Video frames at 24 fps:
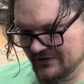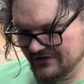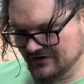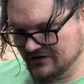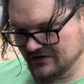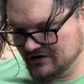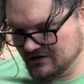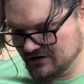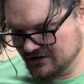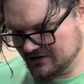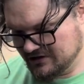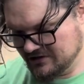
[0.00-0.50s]
a
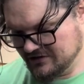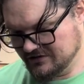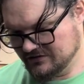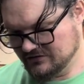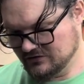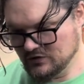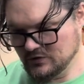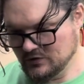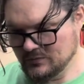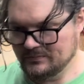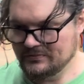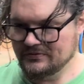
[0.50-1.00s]
hook
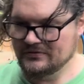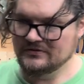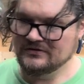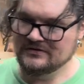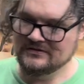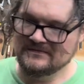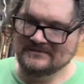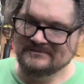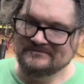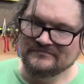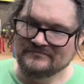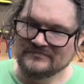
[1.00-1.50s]
loop.
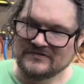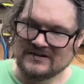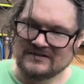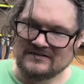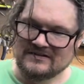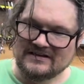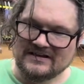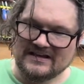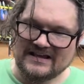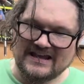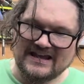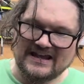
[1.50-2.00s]

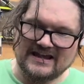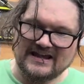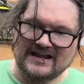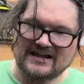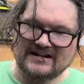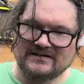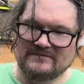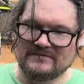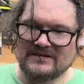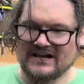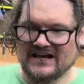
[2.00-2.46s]
And I mean,